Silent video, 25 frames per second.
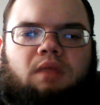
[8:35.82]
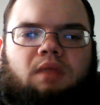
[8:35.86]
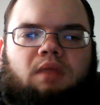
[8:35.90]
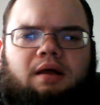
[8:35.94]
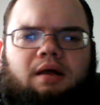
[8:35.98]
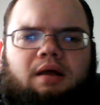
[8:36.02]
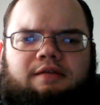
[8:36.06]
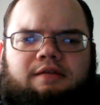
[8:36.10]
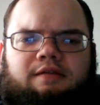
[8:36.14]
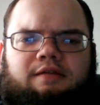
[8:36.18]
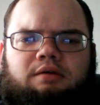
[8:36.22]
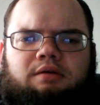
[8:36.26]

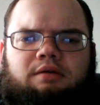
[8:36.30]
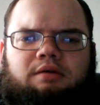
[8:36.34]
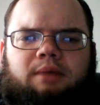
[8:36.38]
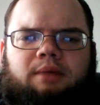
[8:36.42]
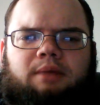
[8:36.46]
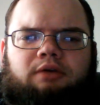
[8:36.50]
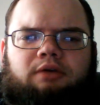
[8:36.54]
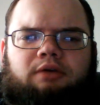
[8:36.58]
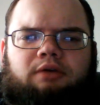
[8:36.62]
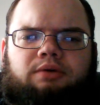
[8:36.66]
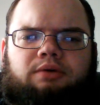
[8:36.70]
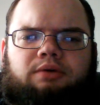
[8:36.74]
that's going to
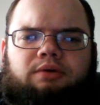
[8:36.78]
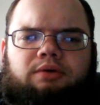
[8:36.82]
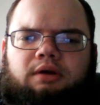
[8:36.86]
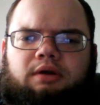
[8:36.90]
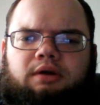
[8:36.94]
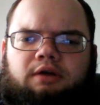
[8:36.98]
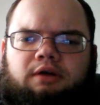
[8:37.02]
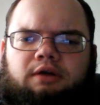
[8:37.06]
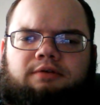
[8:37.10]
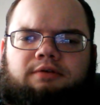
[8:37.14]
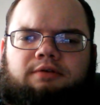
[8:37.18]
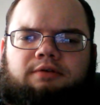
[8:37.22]
about do it
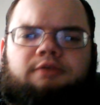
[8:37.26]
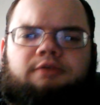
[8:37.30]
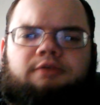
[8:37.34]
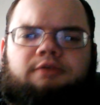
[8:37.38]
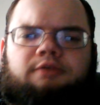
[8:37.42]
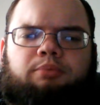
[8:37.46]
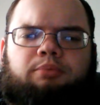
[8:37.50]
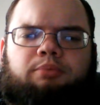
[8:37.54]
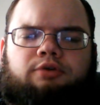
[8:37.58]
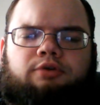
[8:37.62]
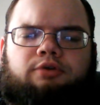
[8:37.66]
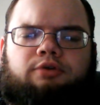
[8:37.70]
here for us,
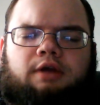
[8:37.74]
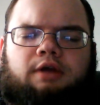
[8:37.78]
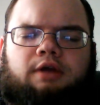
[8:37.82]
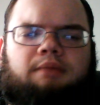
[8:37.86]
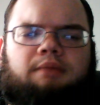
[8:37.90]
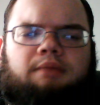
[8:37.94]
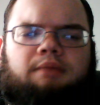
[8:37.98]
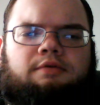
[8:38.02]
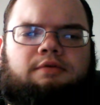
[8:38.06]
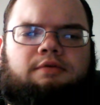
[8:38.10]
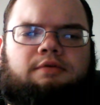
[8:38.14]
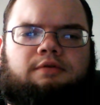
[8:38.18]
Bullshit
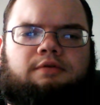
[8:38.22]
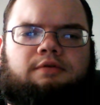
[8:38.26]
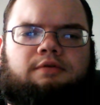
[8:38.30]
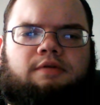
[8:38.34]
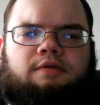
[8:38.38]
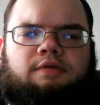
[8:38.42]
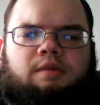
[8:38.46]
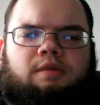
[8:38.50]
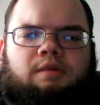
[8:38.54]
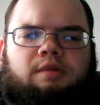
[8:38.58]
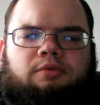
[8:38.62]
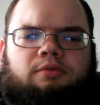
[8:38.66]
Games, for
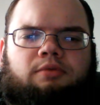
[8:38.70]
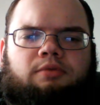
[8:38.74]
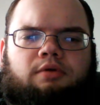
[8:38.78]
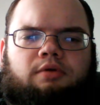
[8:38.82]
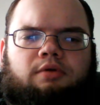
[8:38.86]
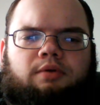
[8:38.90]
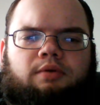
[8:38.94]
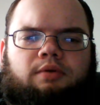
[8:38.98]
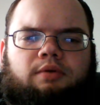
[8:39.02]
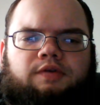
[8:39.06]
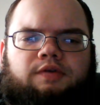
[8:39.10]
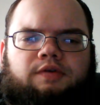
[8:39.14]
this episode
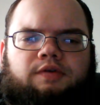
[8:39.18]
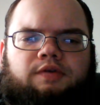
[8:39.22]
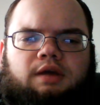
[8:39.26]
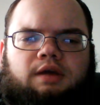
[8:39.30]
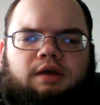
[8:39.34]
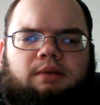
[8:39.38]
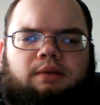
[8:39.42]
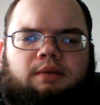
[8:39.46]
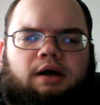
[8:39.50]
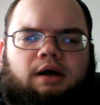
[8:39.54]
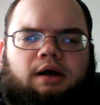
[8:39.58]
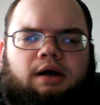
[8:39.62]
of the Quest of
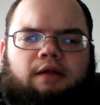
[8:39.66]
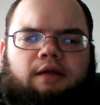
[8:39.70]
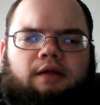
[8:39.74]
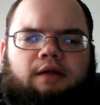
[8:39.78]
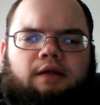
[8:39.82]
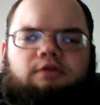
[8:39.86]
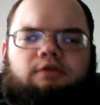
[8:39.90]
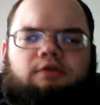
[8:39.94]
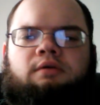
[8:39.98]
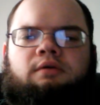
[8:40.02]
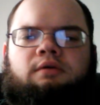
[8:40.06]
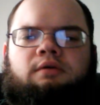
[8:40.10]
Gaming at
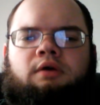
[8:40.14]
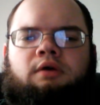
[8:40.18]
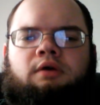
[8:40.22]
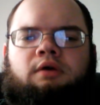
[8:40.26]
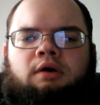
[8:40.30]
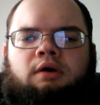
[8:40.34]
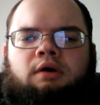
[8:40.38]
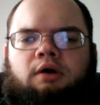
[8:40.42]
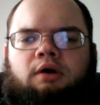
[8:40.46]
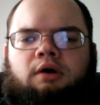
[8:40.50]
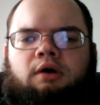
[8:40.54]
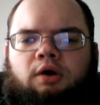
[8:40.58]
College.
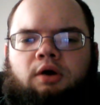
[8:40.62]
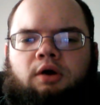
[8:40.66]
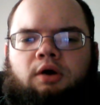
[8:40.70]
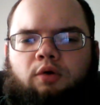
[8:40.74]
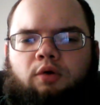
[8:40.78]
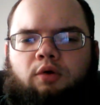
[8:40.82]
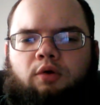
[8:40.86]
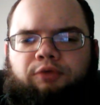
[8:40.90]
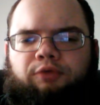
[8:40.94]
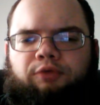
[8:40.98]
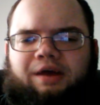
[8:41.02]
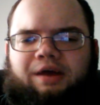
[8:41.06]

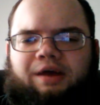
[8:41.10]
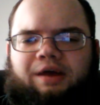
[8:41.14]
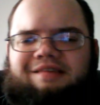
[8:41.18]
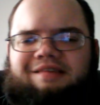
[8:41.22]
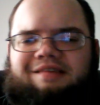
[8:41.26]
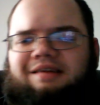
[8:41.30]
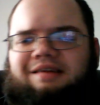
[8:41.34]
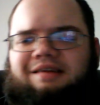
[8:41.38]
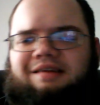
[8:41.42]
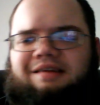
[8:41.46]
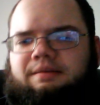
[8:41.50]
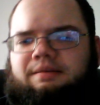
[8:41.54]
Hopefully you guys
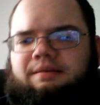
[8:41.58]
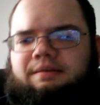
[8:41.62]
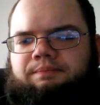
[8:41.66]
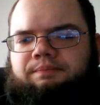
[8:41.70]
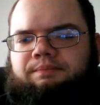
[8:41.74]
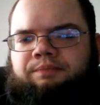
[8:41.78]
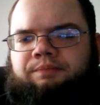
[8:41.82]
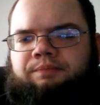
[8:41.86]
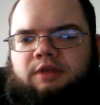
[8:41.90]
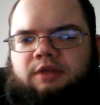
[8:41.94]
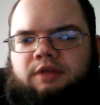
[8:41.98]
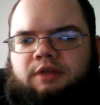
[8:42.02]
liked it.
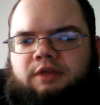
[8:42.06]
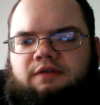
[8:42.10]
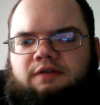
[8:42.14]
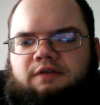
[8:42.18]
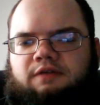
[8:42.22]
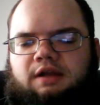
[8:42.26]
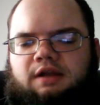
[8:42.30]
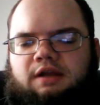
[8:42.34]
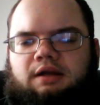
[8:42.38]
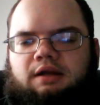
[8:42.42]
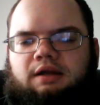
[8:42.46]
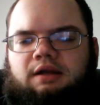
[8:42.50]
If
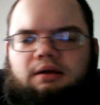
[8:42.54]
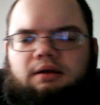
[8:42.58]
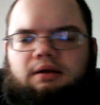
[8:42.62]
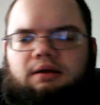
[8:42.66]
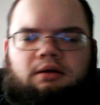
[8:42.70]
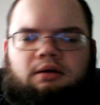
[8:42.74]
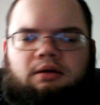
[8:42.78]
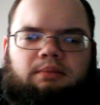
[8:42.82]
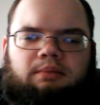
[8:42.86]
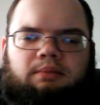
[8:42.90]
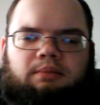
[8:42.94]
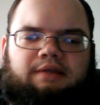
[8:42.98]
you did,
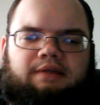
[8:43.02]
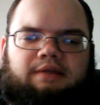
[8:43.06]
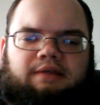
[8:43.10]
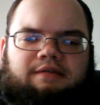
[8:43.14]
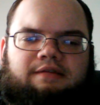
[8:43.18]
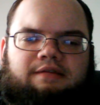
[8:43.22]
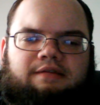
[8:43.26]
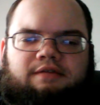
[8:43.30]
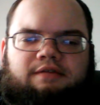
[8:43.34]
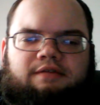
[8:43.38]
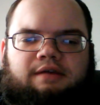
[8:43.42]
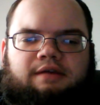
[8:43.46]
please
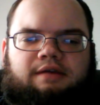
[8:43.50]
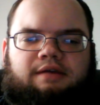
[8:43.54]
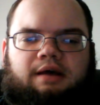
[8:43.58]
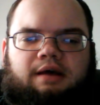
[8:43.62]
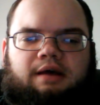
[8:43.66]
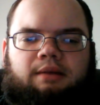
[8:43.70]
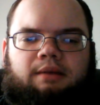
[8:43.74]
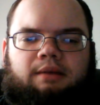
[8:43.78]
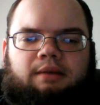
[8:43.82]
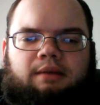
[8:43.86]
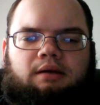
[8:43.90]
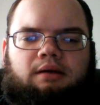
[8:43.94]
leave us a
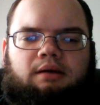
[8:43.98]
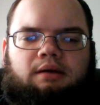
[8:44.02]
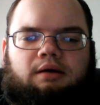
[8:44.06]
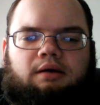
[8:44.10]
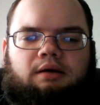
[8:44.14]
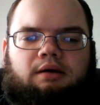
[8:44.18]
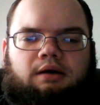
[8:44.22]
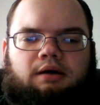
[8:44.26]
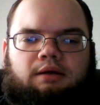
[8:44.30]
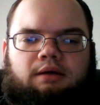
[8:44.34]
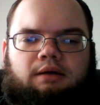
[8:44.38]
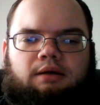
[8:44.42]
comment.
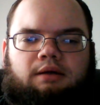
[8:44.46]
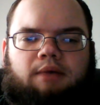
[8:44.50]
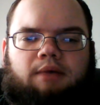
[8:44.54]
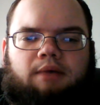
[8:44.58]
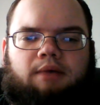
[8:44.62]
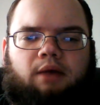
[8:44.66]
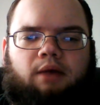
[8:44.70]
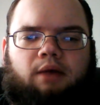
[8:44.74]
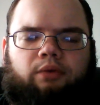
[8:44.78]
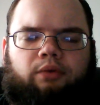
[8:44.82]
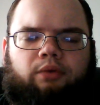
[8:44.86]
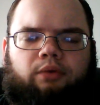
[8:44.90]

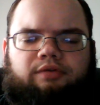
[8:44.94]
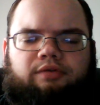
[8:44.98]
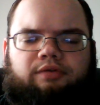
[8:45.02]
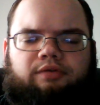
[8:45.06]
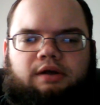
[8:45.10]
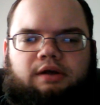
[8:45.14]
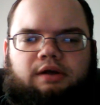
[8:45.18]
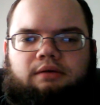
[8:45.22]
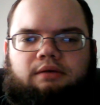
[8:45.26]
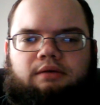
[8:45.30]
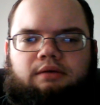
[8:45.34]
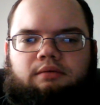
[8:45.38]
I will
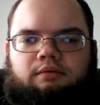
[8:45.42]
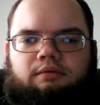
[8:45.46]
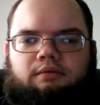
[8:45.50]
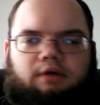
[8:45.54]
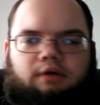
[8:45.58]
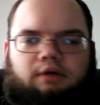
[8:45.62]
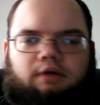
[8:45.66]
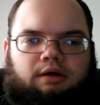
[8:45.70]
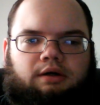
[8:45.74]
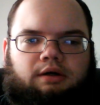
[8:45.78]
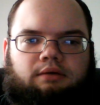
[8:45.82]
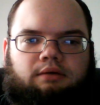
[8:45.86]
see it.
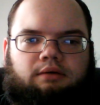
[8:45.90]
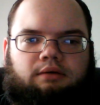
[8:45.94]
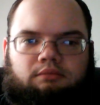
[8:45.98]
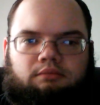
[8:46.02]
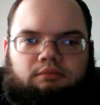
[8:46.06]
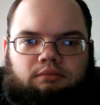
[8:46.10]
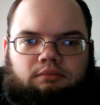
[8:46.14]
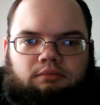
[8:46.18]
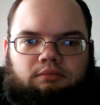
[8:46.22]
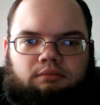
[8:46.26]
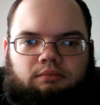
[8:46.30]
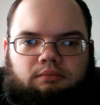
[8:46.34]
I
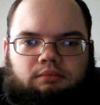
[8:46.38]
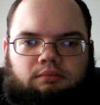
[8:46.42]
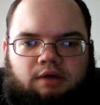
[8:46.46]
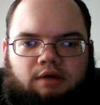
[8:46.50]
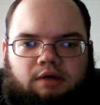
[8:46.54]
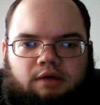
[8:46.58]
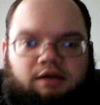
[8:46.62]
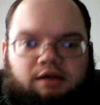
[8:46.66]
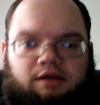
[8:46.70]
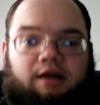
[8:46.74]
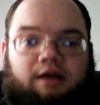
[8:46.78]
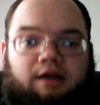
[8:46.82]

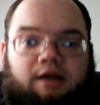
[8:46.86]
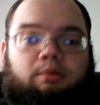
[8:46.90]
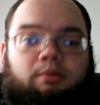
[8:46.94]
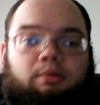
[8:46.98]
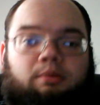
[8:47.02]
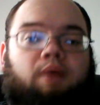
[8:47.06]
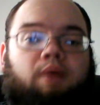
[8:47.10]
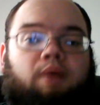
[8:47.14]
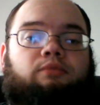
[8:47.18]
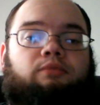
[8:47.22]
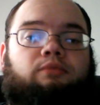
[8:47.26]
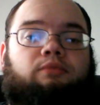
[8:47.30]
haven't had any
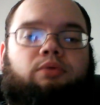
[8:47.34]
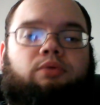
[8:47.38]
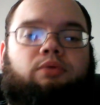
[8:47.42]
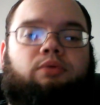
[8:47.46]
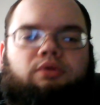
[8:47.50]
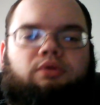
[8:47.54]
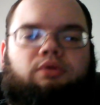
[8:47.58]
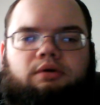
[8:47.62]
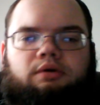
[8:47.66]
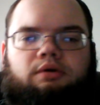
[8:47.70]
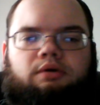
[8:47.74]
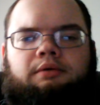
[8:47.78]
problems with
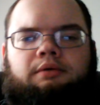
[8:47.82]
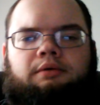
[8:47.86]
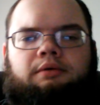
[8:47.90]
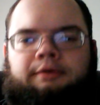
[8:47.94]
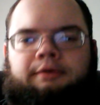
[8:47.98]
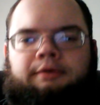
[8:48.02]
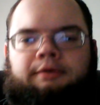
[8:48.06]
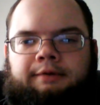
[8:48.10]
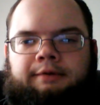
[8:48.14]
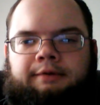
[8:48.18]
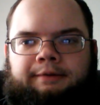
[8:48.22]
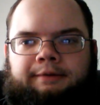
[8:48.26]
the
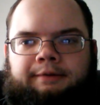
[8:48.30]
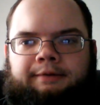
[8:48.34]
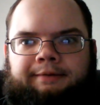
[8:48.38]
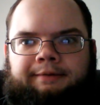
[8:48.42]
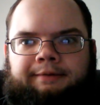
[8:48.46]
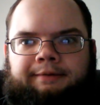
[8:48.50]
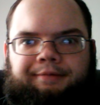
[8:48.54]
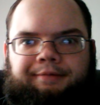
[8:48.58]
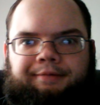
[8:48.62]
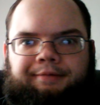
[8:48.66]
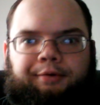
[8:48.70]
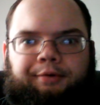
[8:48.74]

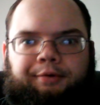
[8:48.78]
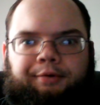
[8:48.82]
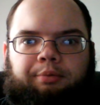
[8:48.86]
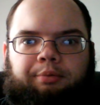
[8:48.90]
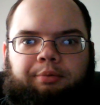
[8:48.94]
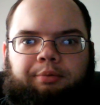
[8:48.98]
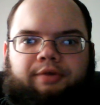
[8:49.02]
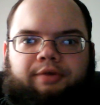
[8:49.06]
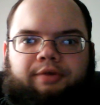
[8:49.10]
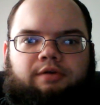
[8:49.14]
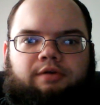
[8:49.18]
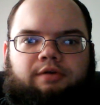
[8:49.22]
Google
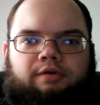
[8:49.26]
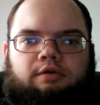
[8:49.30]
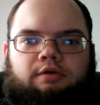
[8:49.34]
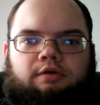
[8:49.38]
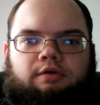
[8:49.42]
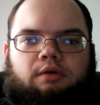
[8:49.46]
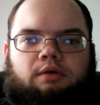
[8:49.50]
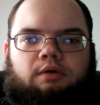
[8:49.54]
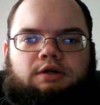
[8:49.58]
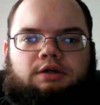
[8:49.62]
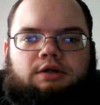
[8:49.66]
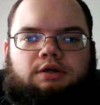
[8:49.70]
Plus
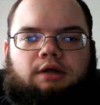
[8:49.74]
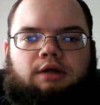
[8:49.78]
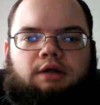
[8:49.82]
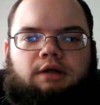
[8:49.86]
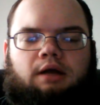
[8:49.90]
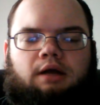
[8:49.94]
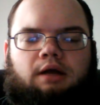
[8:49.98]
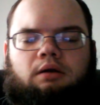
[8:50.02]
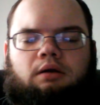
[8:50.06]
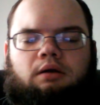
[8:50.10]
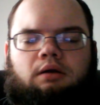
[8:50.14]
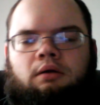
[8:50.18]
integration
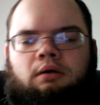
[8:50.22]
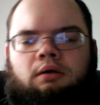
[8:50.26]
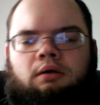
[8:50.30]
yet.